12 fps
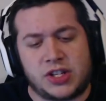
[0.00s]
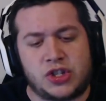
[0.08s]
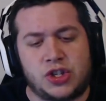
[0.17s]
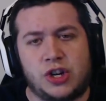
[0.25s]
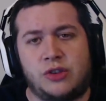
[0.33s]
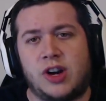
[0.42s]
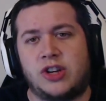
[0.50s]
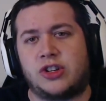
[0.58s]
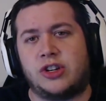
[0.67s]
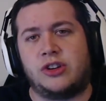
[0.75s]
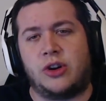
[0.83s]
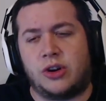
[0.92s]

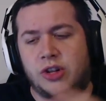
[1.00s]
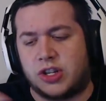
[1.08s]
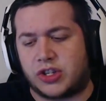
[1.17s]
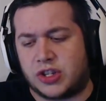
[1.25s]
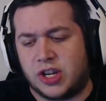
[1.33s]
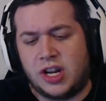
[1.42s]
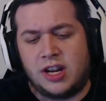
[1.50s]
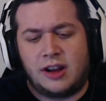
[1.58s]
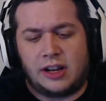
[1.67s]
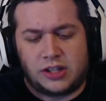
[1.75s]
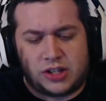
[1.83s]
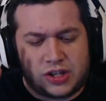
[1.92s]
generation or this
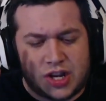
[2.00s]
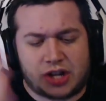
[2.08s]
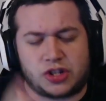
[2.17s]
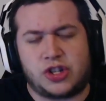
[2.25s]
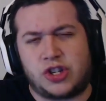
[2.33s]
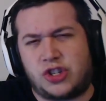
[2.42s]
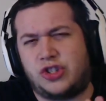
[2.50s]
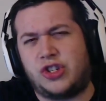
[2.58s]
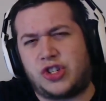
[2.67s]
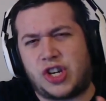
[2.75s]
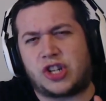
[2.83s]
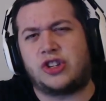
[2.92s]
section, this
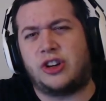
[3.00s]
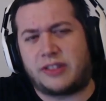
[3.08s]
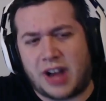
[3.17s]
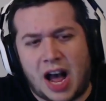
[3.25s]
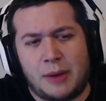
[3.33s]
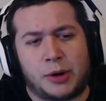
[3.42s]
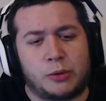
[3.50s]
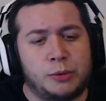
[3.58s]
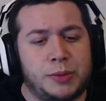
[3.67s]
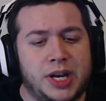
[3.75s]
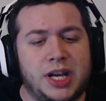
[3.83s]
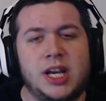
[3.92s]
section of comic will
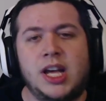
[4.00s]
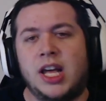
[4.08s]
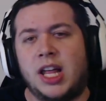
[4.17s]
be,